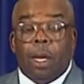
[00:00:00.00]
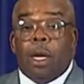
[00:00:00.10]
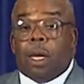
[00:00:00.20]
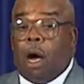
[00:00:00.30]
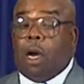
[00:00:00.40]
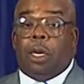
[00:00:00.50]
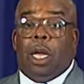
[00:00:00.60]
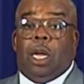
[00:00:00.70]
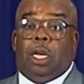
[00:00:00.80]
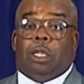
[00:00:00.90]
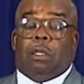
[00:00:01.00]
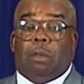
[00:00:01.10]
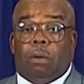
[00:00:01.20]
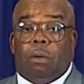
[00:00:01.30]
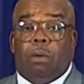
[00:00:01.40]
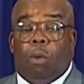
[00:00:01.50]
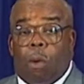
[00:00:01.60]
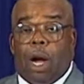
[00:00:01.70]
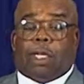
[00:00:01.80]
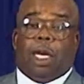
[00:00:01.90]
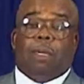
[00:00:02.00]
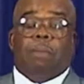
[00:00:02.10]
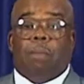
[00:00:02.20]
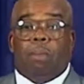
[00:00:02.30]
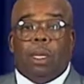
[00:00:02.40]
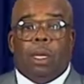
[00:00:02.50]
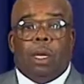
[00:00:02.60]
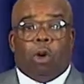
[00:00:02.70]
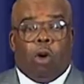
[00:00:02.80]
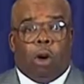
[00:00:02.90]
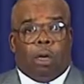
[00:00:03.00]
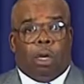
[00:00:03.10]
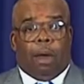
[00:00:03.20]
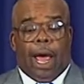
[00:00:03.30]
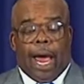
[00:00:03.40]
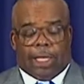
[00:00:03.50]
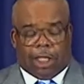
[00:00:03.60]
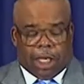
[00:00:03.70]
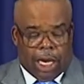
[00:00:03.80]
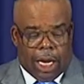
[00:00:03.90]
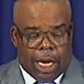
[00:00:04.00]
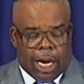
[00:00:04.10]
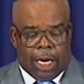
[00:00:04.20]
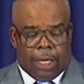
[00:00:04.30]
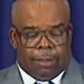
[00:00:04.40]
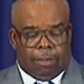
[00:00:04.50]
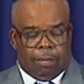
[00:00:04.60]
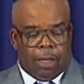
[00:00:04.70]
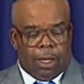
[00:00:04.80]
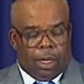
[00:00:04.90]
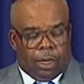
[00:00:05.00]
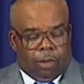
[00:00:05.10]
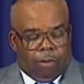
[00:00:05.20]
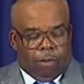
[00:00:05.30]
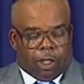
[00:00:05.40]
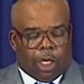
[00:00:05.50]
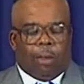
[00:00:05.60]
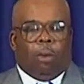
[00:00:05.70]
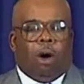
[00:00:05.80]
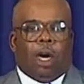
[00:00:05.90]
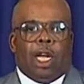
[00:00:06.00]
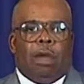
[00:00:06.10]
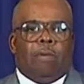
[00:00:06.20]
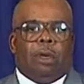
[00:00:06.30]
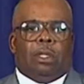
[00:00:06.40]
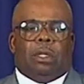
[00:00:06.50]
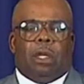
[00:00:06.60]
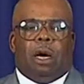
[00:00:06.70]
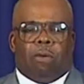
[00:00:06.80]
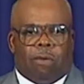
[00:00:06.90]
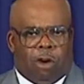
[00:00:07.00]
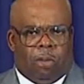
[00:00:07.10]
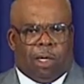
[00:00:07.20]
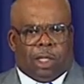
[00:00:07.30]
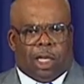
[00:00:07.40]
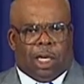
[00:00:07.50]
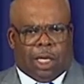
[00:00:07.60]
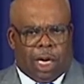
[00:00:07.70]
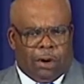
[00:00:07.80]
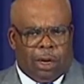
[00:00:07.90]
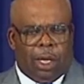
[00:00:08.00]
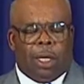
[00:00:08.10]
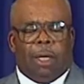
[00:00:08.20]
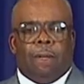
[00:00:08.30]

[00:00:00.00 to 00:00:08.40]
Cornelius, watch it, according to Acts ten, verse number one, he was a Roman centurion.